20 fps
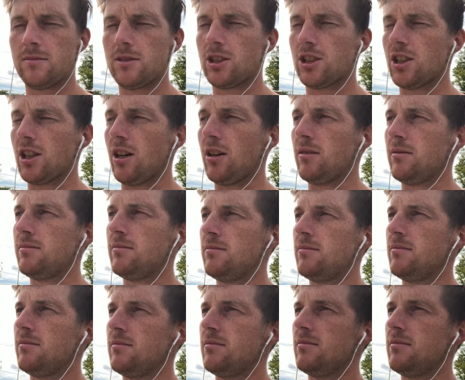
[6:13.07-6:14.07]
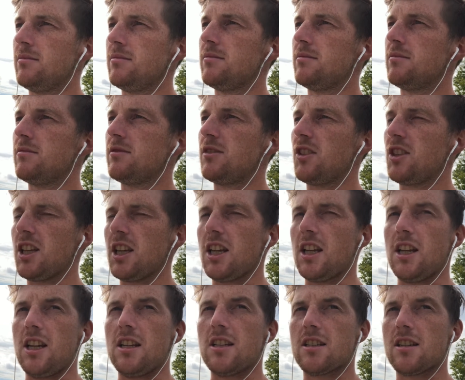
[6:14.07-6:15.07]
So, if you think
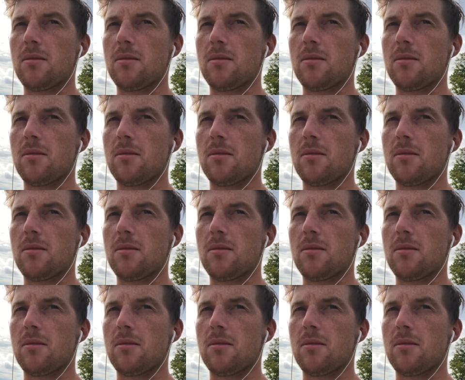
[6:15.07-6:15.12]
you need